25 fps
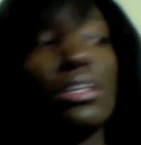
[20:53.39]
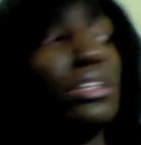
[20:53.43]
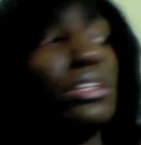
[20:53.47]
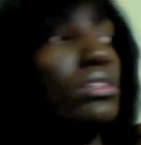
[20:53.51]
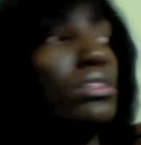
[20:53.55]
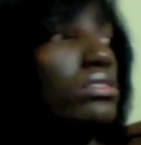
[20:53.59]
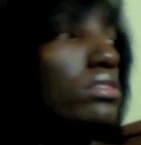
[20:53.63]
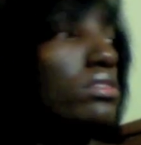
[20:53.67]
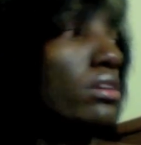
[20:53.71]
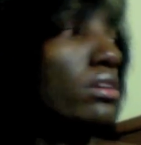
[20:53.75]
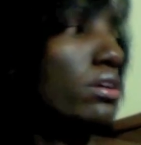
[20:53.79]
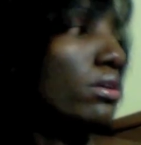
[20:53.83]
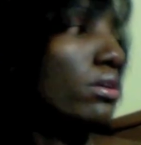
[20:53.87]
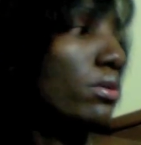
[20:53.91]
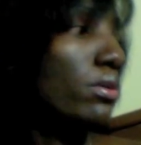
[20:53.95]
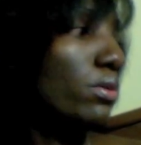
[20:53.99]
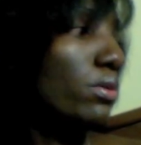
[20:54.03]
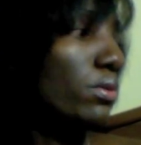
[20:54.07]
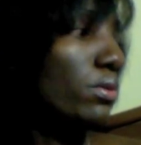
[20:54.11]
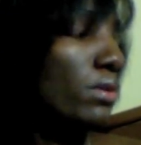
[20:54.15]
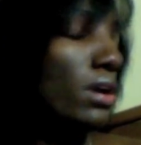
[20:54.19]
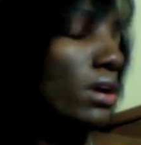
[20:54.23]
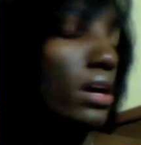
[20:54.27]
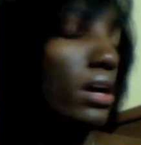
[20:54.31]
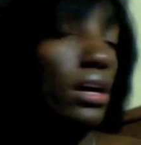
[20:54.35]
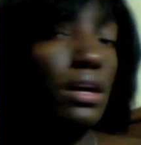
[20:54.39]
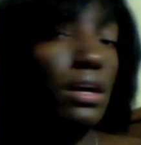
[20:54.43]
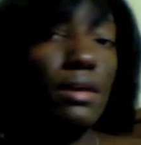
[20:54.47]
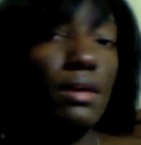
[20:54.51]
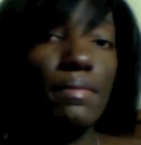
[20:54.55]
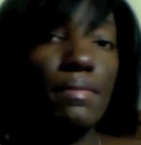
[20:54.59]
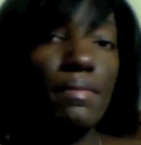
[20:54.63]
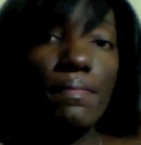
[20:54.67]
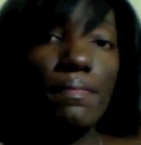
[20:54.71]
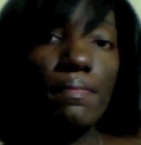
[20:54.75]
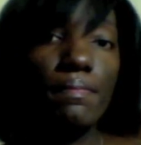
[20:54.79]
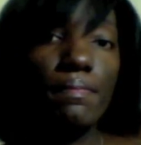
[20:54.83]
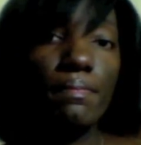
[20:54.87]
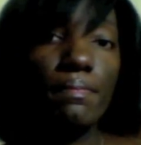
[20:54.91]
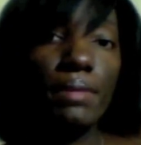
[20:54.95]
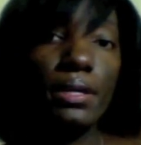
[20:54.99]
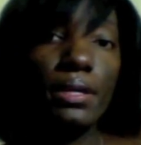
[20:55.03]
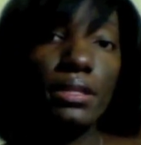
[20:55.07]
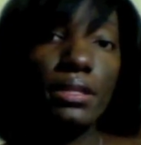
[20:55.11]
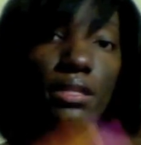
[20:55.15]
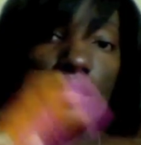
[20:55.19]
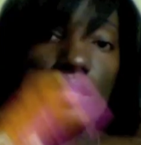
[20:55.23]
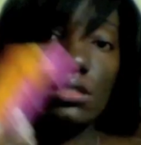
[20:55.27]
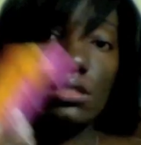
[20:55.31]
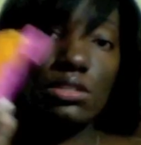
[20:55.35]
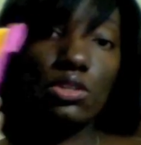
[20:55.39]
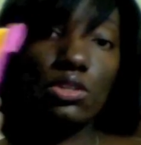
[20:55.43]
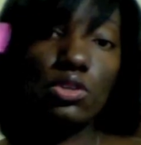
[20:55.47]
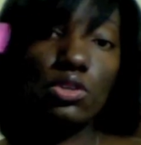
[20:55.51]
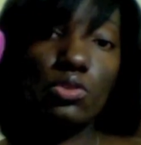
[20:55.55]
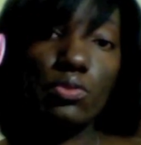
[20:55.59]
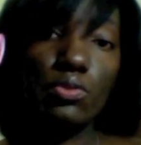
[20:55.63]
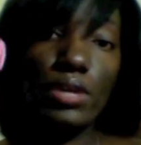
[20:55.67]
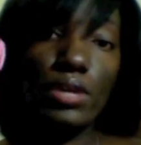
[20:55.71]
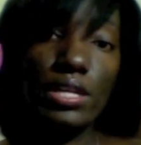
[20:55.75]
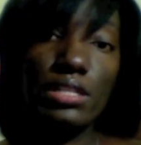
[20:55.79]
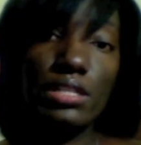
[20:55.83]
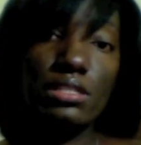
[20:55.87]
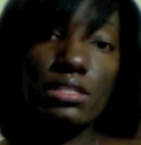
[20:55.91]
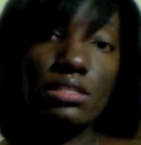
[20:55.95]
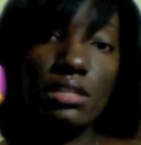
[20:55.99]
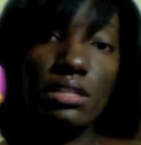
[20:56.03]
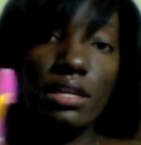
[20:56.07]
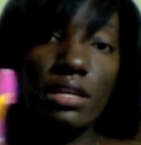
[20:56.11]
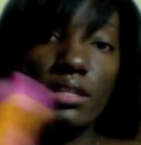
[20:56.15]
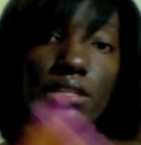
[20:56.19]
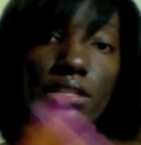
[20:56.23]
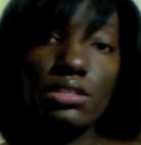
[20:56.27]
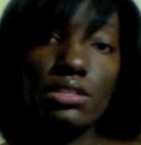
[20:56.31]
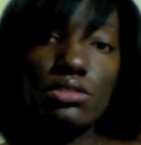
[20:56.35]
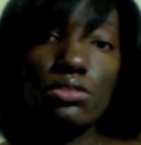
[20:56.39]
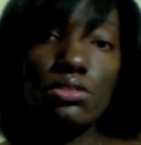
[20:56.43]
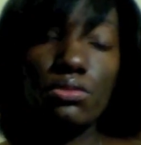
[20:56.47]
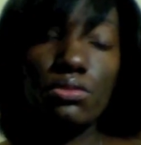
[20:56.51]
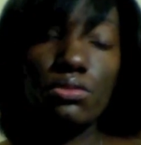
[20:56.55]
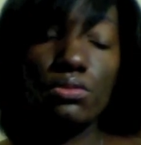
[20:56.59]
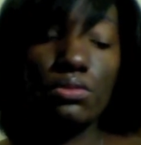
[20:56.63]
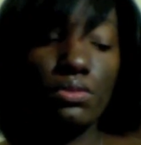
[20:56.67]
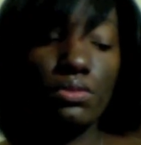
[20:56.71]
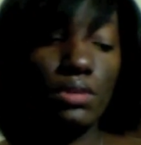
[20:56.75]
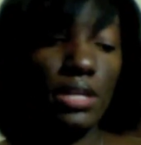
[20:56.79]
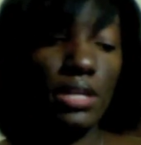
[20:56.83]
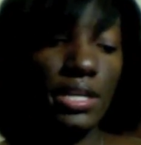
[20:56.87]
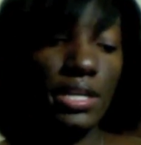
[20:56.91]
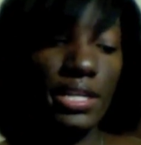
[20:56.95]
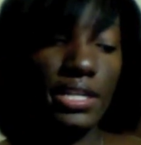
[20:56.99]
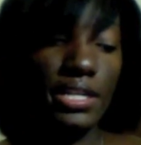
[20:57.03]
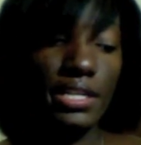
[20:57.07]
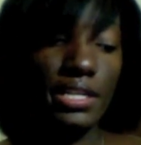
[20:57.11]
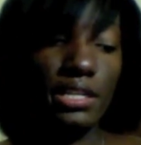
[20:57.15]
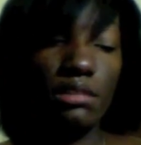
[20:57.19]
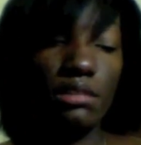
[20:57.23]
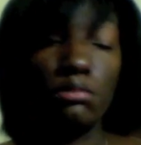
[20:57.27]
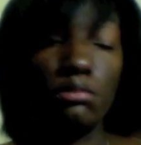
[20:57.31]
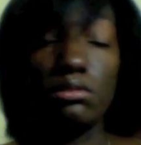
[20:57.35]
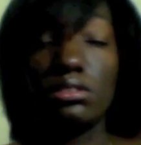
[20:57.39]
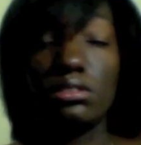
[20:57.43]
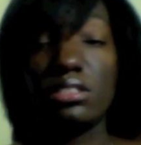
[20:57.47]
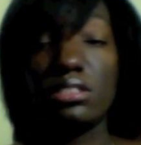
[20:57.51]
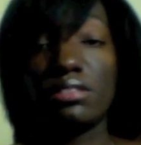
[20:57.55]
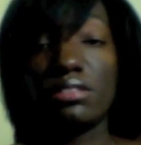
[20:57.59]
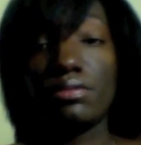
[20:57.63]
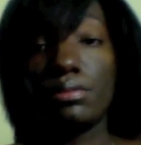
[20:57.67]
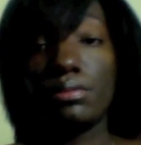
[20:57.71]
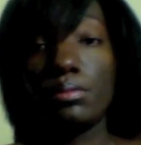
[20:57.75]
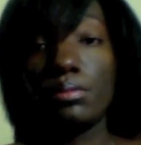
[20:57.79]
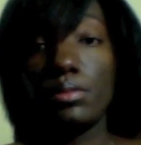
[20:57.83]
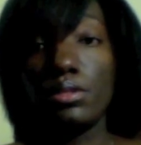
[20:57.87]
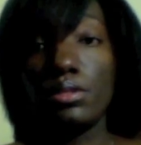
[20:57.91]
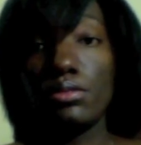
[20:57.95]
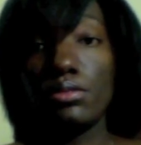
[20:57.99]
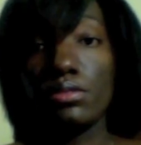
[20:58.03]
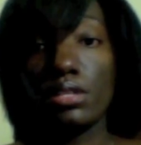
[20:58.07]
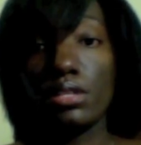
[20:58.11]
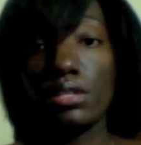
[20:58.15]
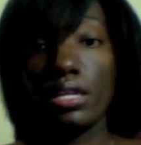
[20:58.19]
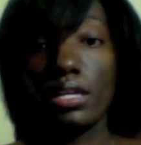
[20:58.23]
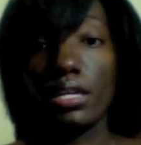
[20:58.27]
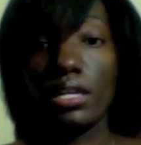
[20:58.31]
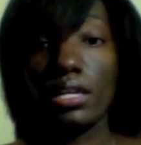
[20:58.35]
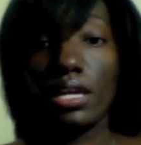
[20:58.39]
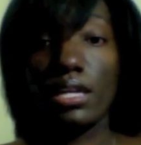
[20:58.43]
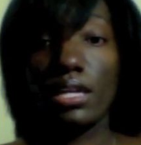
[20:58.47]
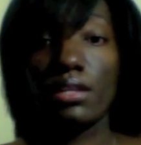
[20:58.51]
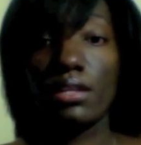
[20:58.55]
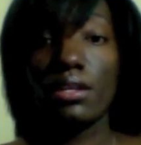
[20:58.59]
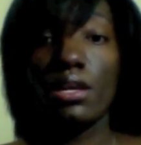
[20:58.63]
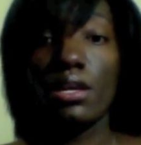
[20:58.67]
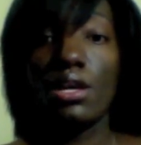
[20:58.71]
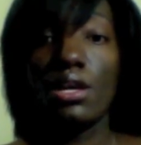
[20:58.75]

So, but it's a great styling tool and I will definitely be using it again.